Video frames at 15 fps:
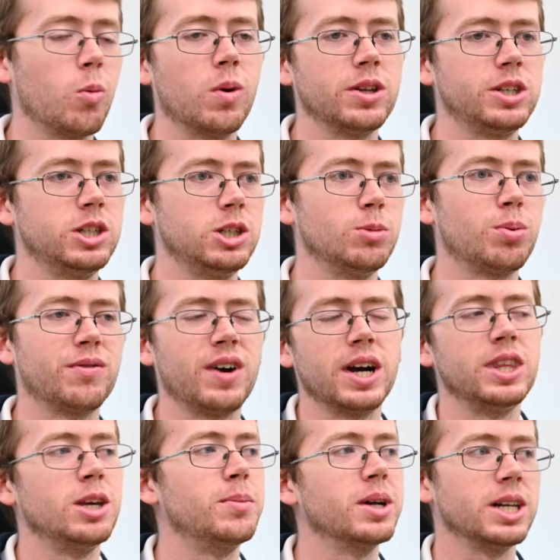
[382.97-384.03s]
want to
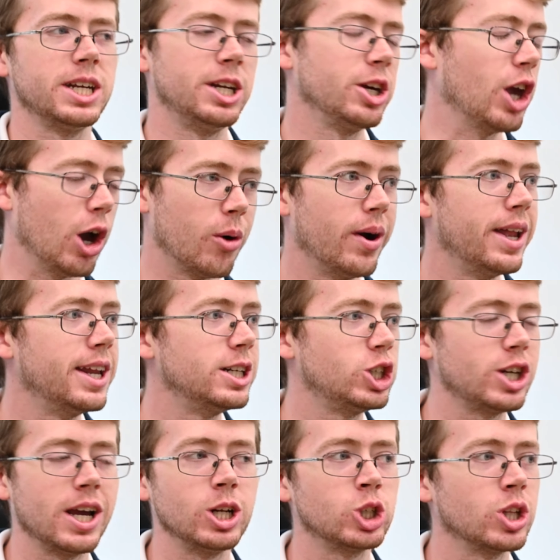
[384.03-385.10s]
provide the ability to go in and
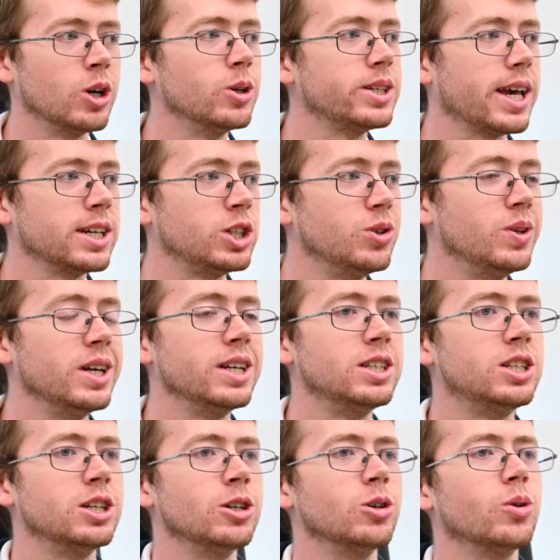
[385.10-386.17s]
change those as you need
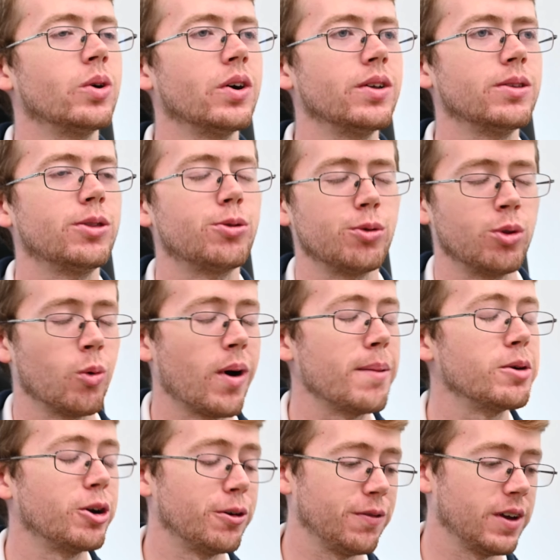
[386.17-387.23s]
to through the web
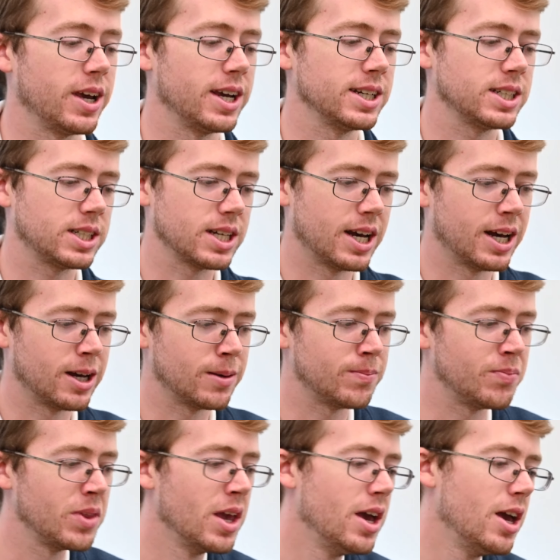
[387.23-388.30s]
interface.
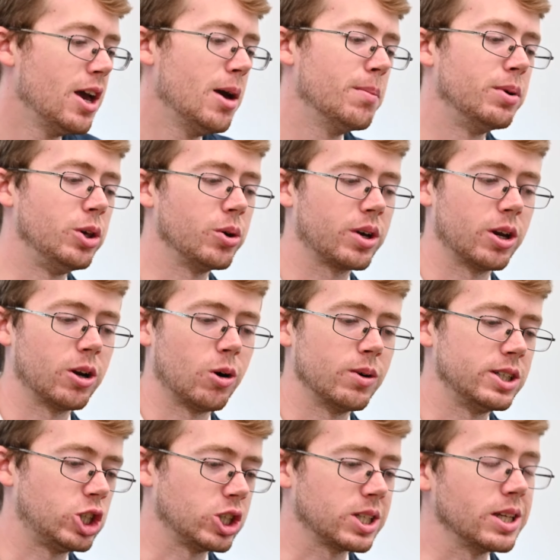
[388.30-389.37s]
But you can
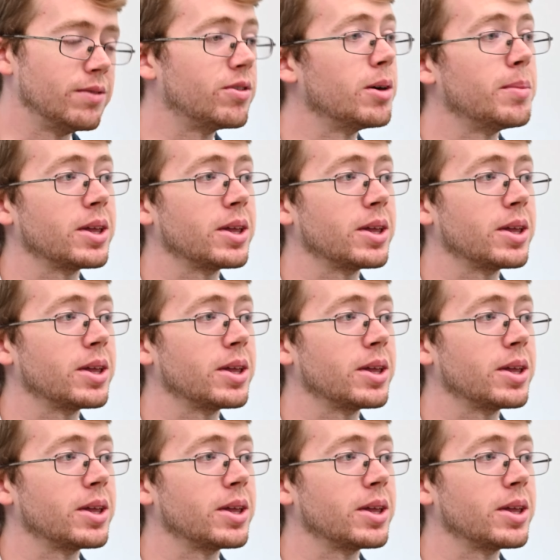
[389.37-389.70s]
always just leave them